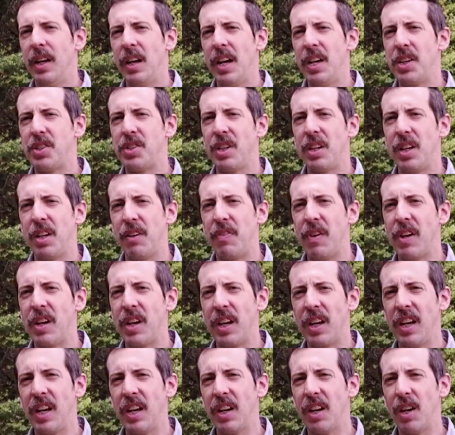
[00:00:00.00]
He said if he
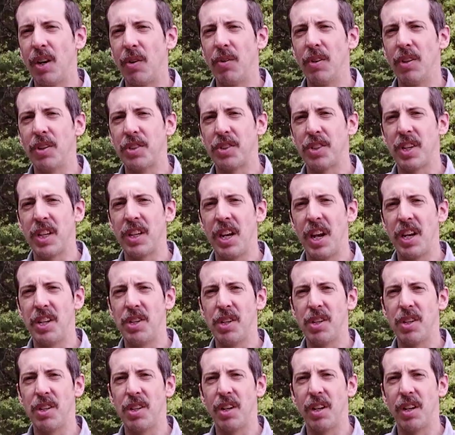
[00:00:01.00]
could get a real estate
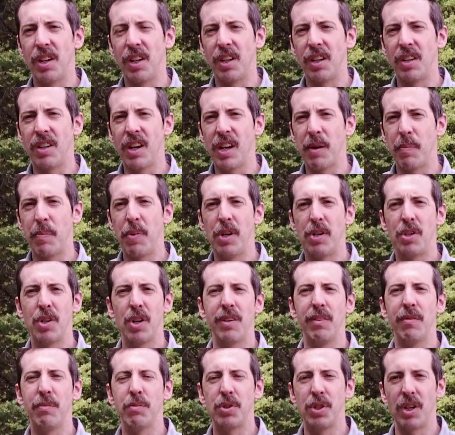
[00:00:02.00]
agent to take a
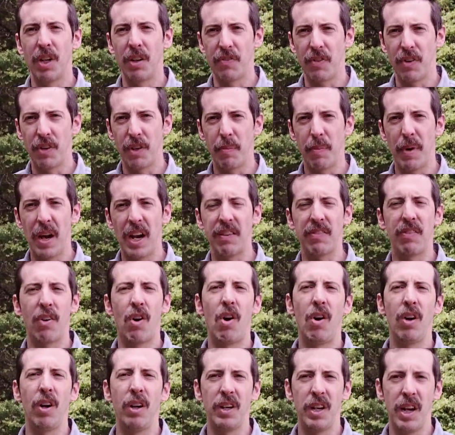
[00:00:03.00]
picture of himself on the back of a
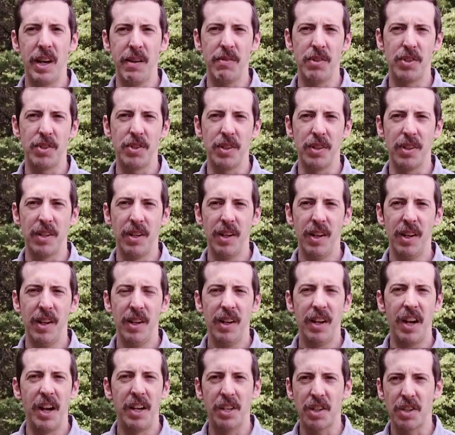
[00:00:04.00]
Harley Davidson
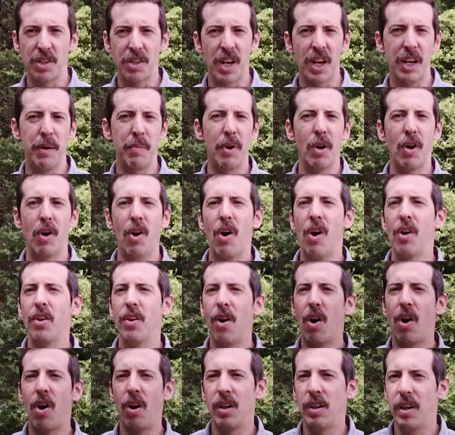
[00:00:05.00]
and just email all
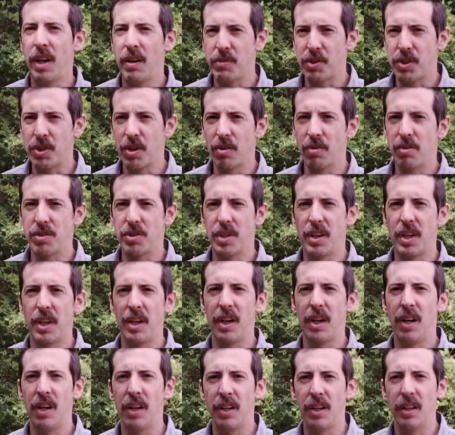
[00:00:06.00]
the Harley Davidson owners in
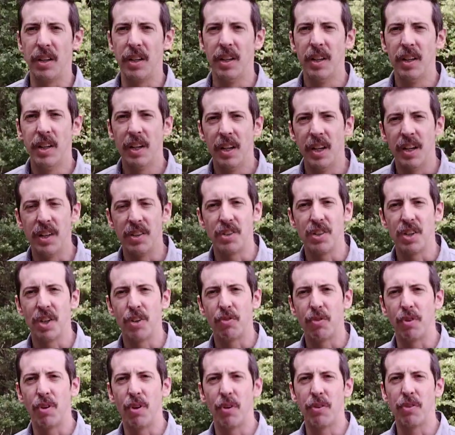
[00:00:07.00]
that area, his
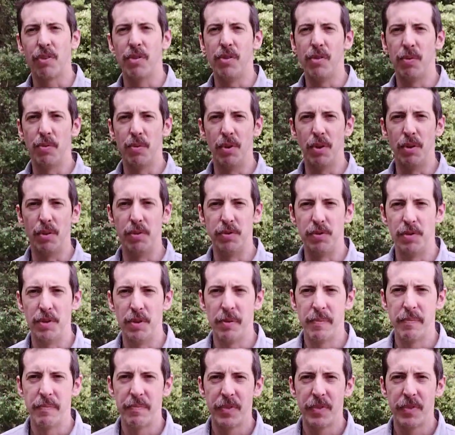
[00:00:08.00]
sales would go through the roof.